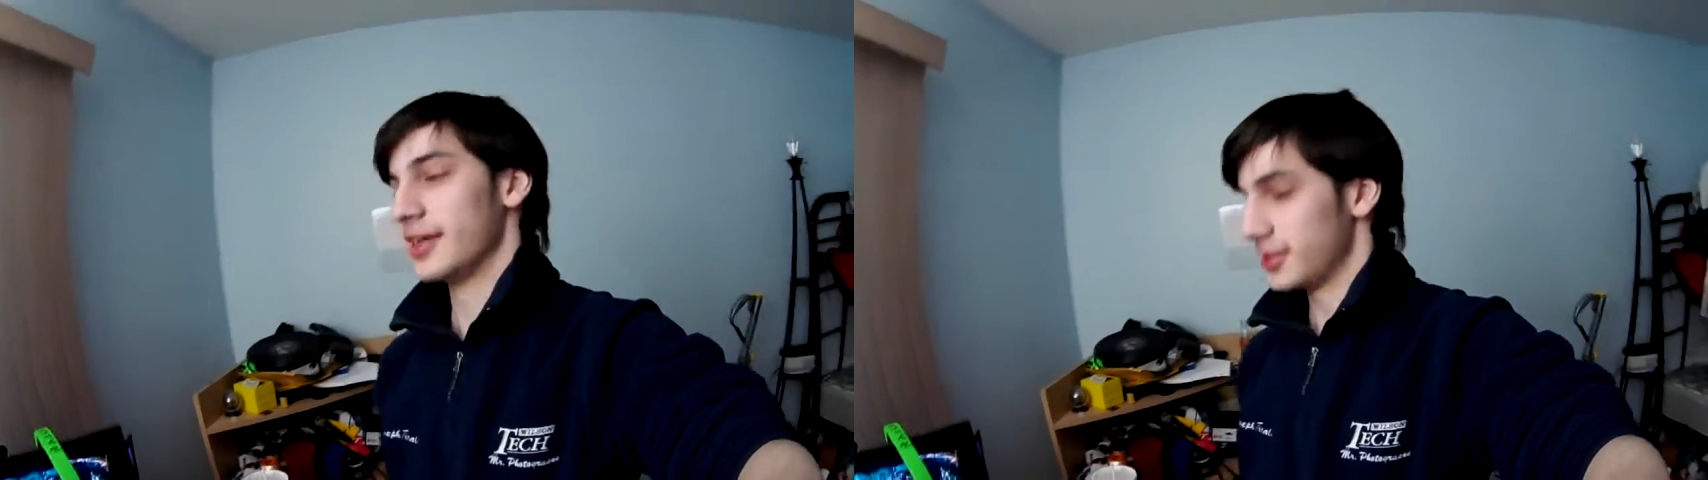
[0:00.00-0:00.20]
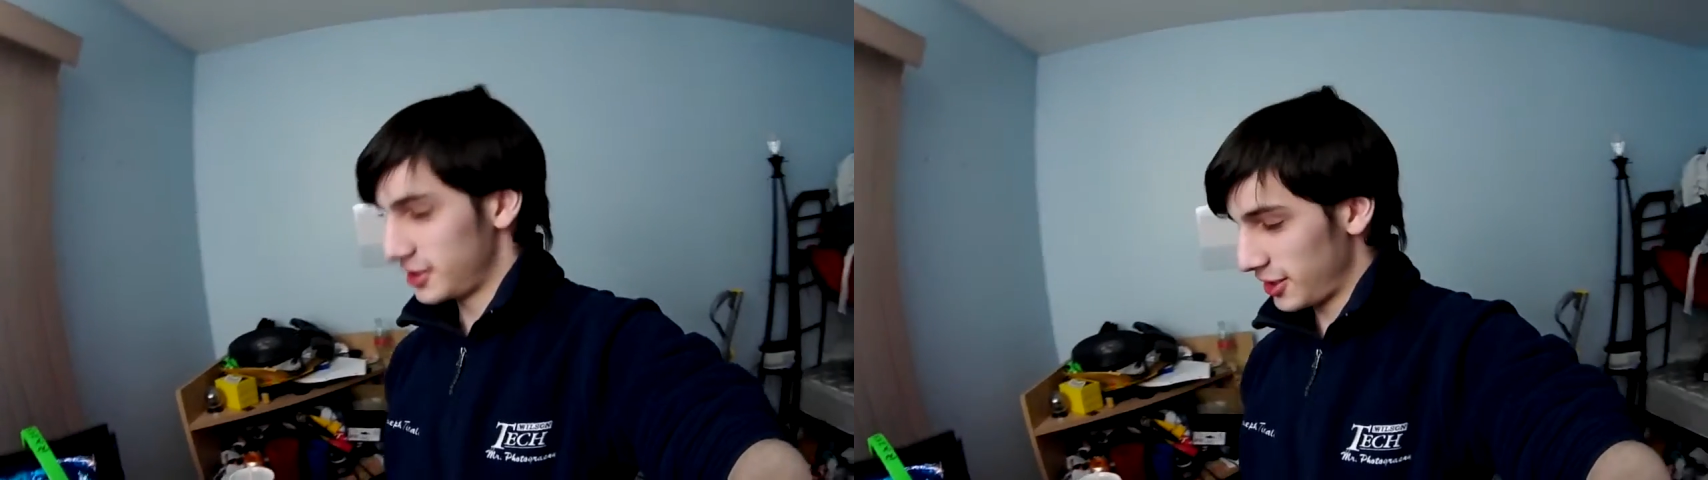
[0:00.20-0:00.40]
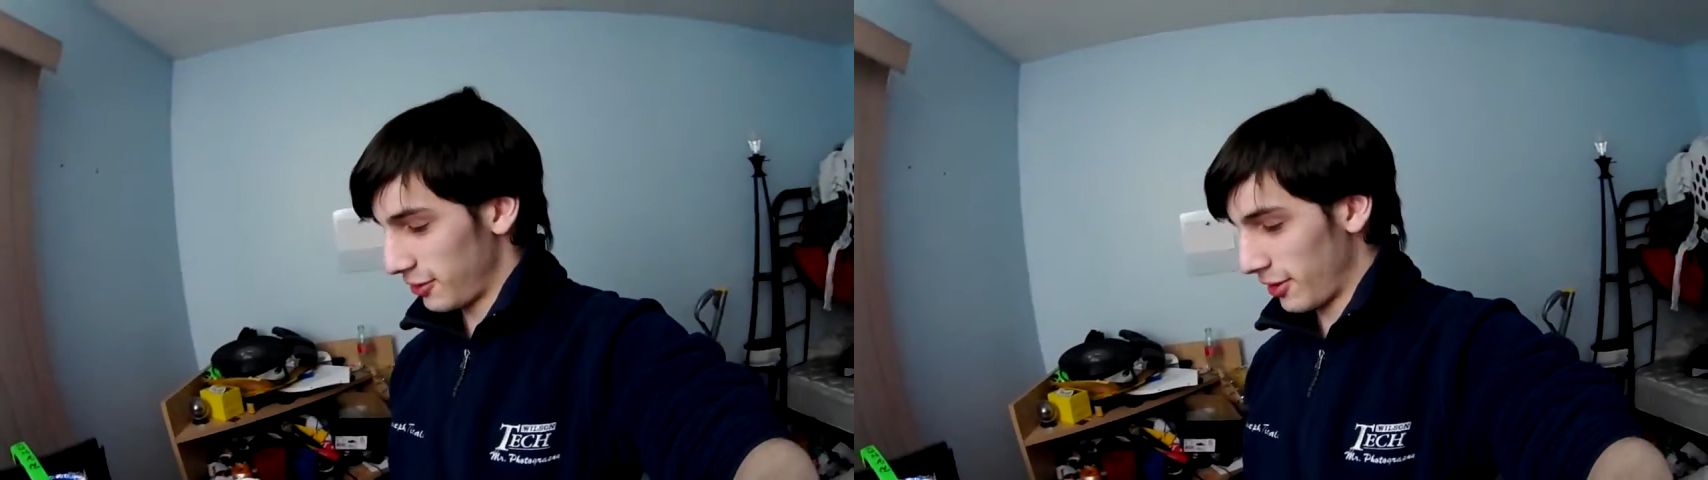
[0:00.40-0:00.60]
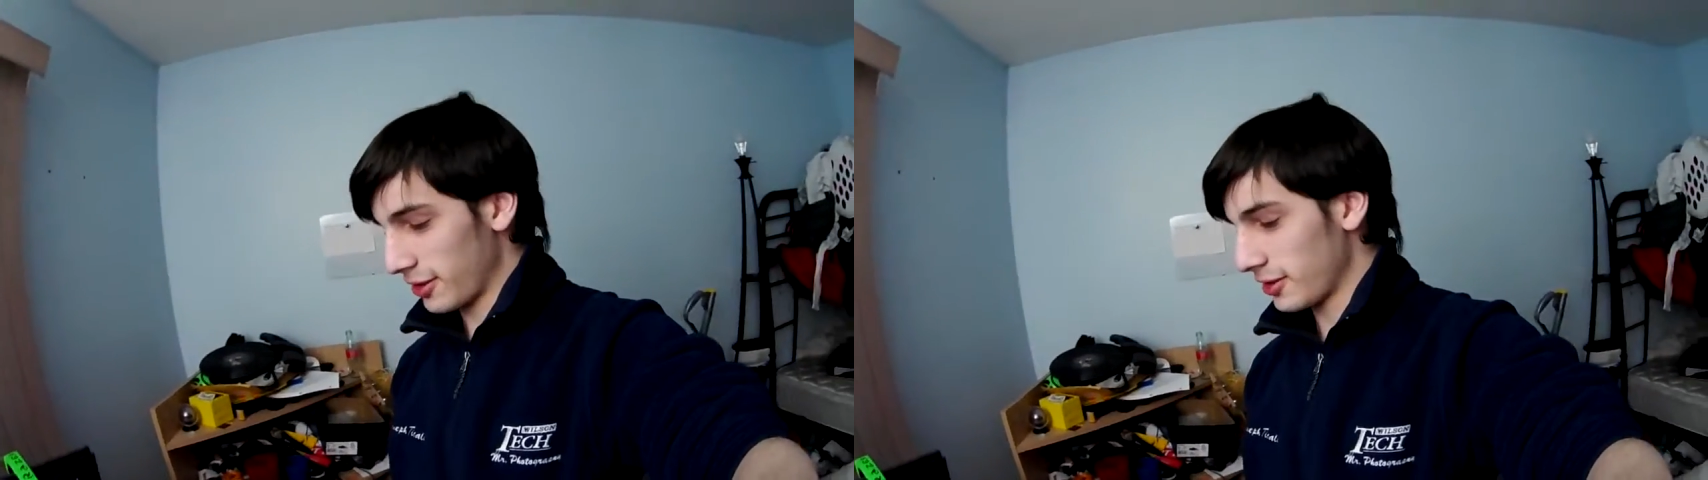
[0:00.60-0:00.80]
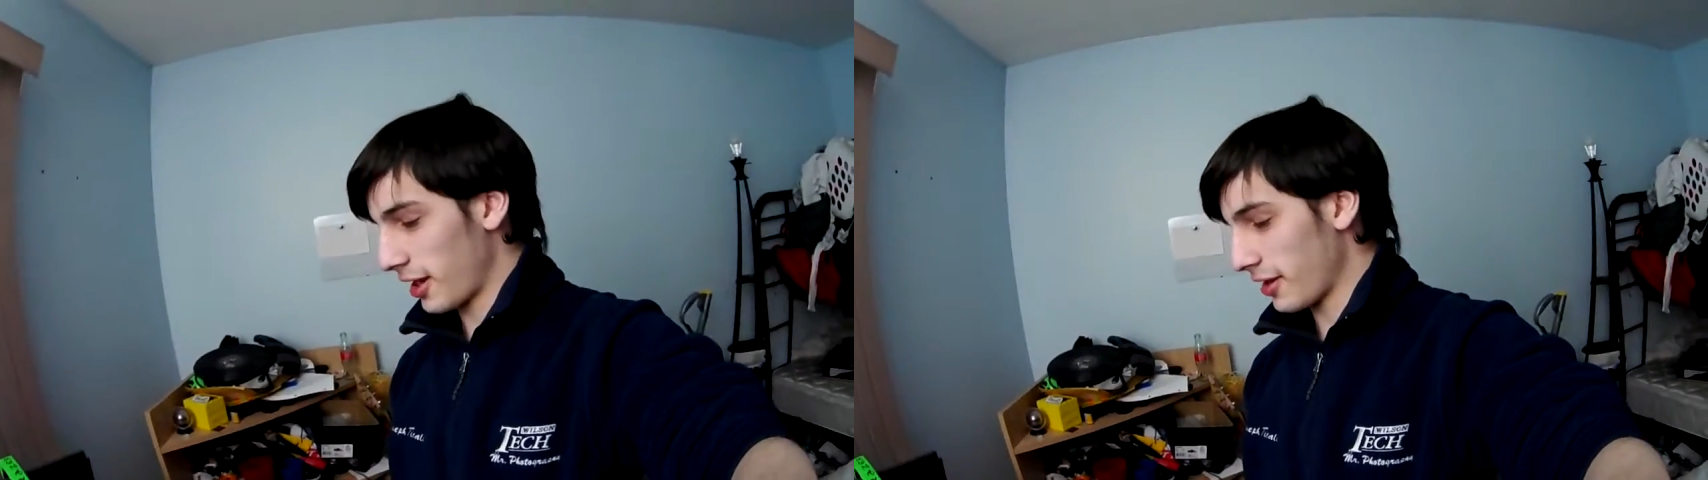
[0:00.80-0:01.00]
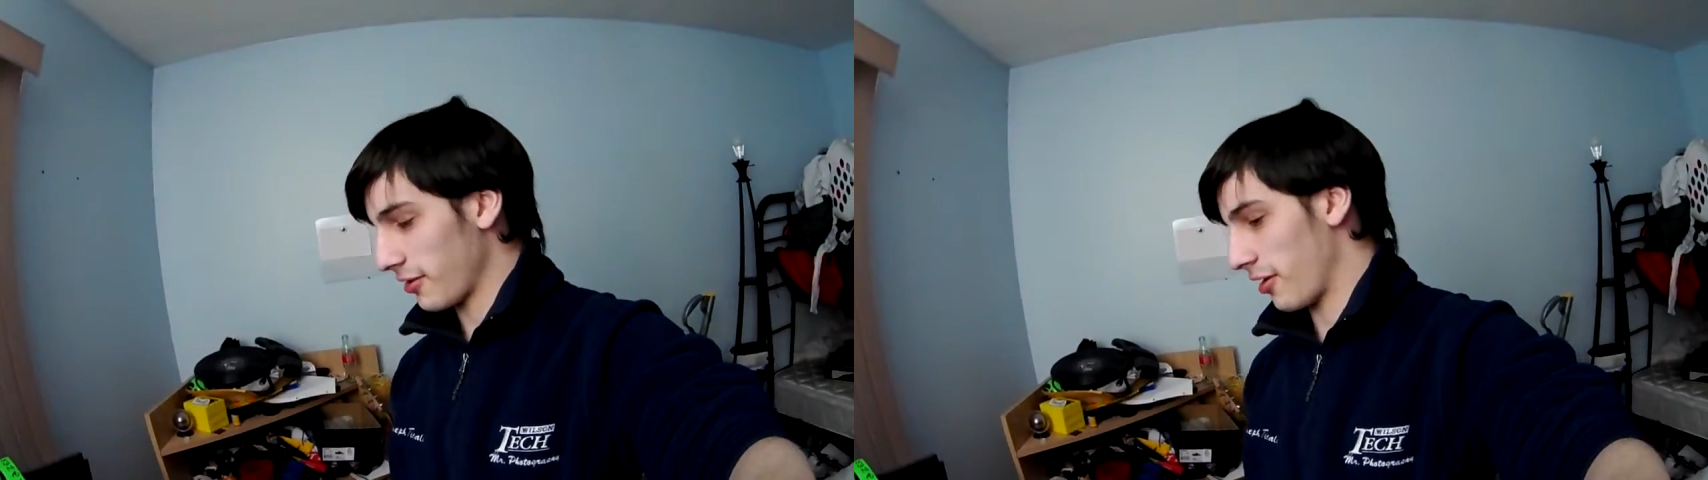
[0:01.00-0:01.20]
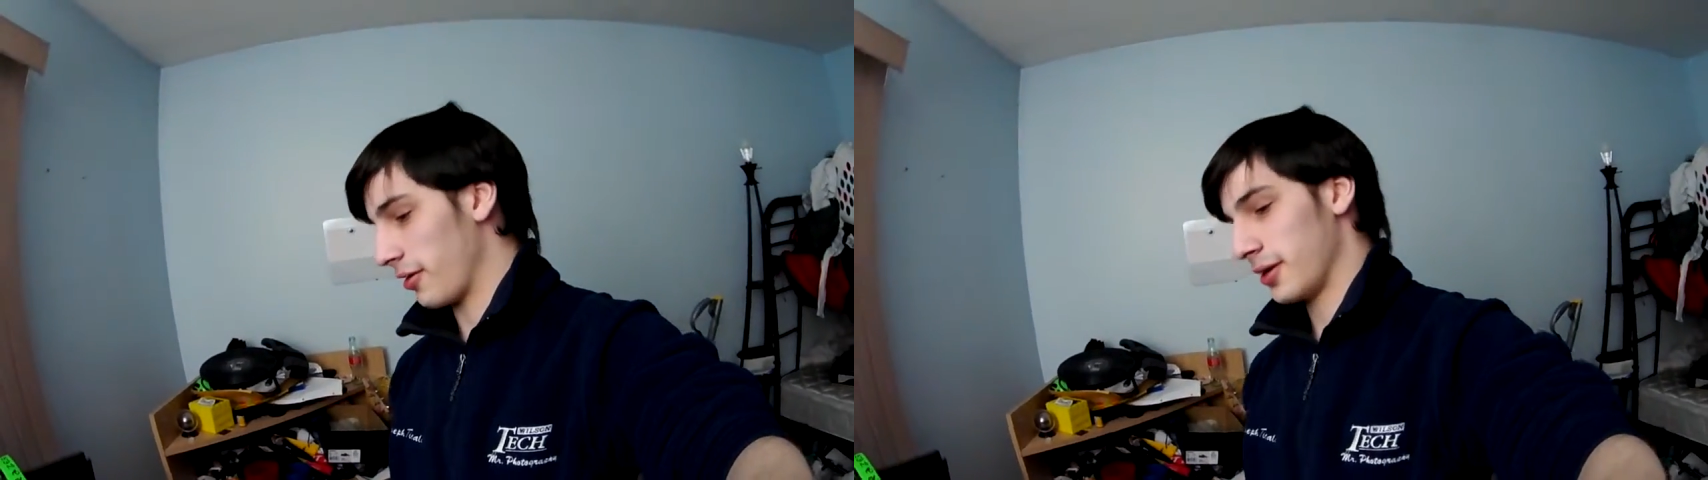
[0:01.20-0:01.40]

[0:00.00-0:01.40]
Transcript: So, I, I don't know.